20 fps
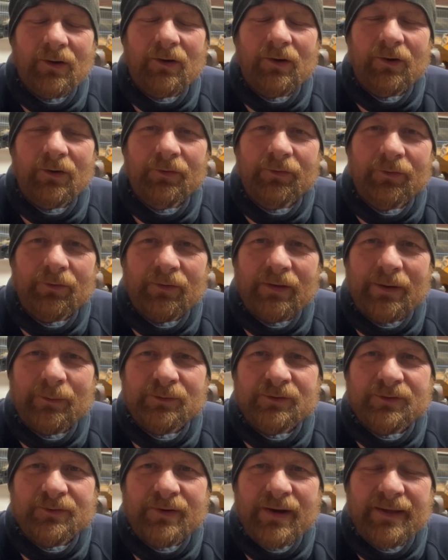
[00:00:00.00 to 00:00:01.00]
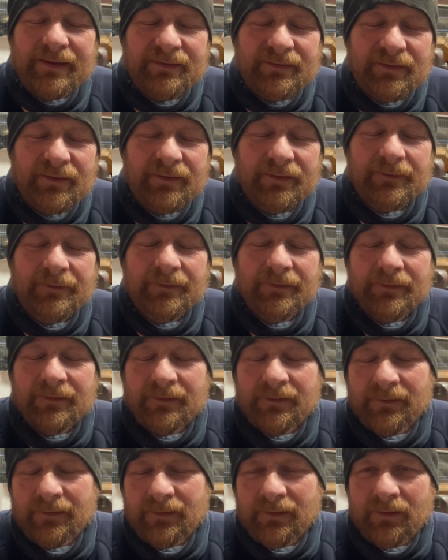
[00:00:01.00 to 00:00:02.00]
I thought that was great.
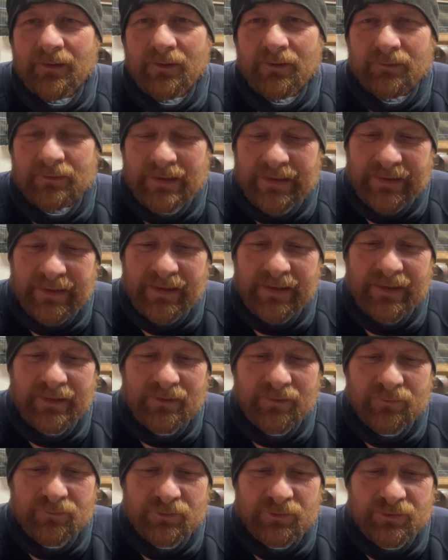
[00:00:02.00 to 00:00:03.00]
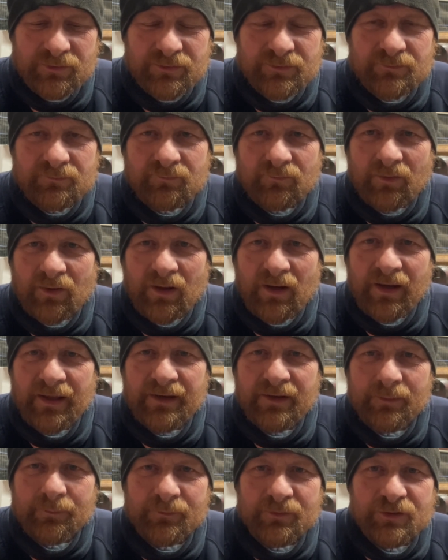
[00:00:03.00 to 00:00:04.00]
I'll get it in, I'll just
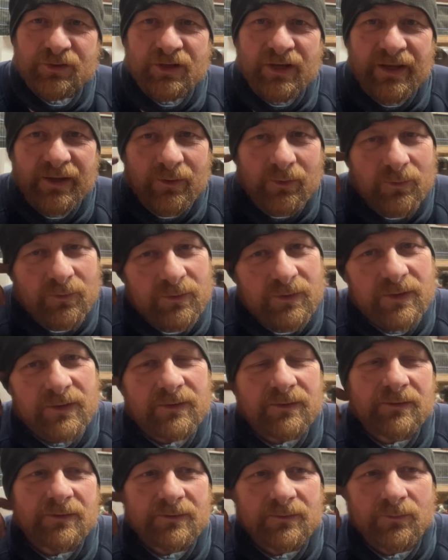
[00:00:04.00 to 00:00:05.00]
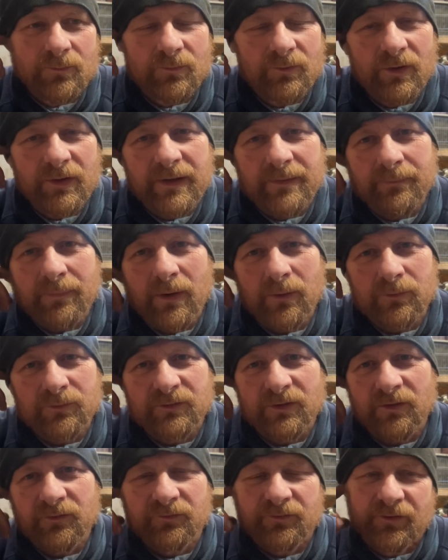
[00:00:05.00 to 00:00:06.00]
clean up the shield that it
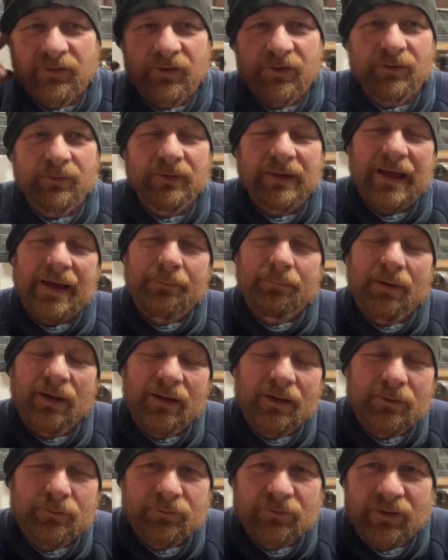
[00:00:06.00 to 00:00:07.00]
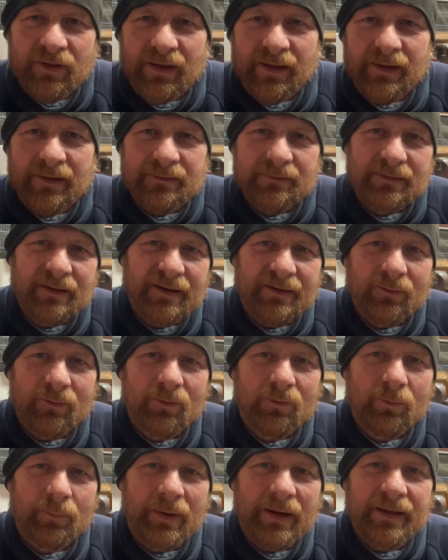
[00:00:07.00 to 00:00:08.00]
bolts onto, get a bellows kit, get it
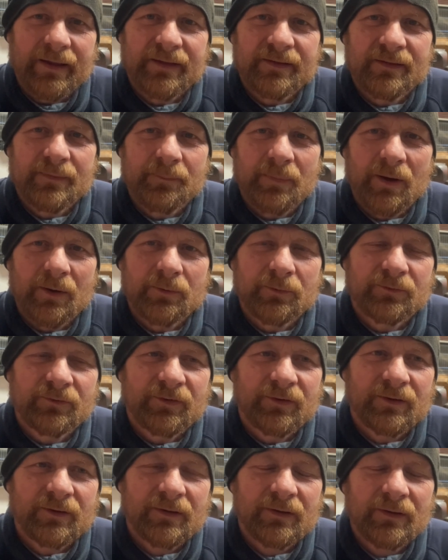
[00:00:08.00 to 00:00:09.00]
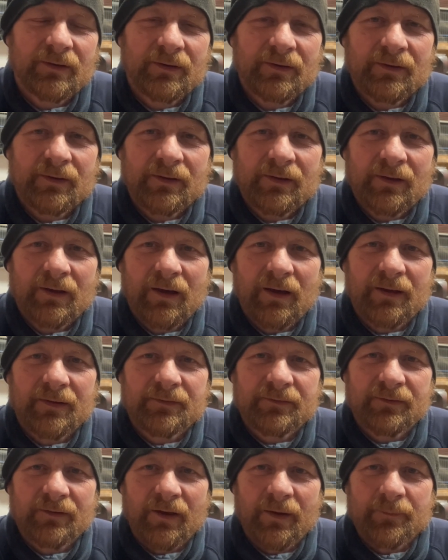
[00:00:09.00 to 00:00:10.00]
all back in the boat,
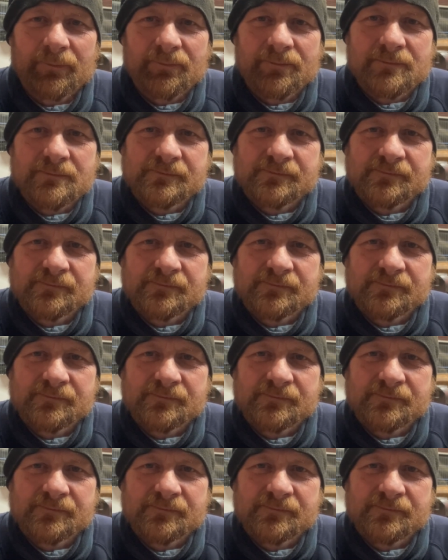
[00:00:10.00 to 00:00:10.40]
and